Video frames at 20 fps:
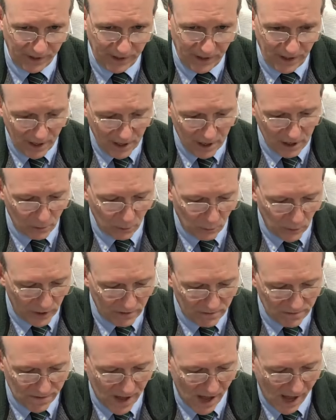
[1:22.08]
here
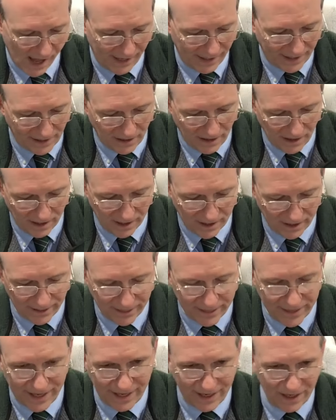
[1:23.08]
we find
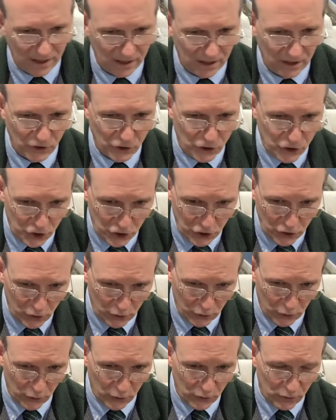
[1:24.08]
that
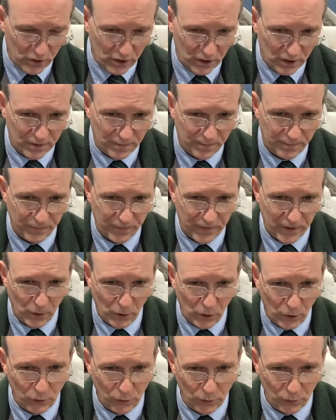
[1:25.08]
Jude,
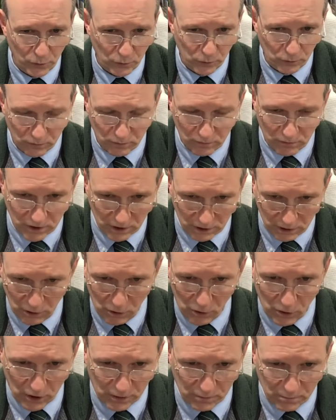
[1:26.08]
who the
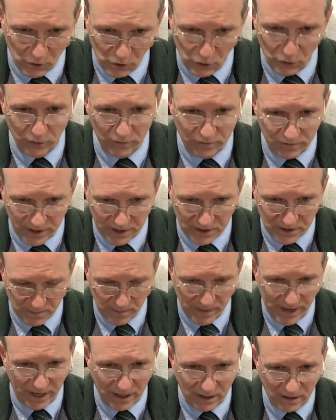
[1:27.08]
Lord moved,
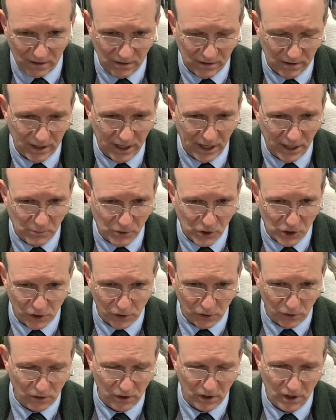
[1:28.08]
this man named
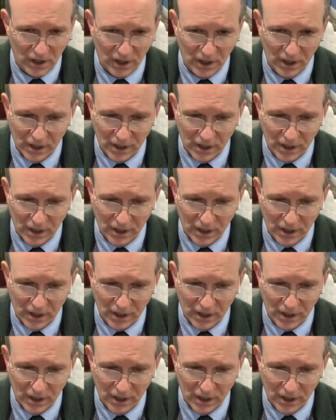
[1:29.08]
Jude,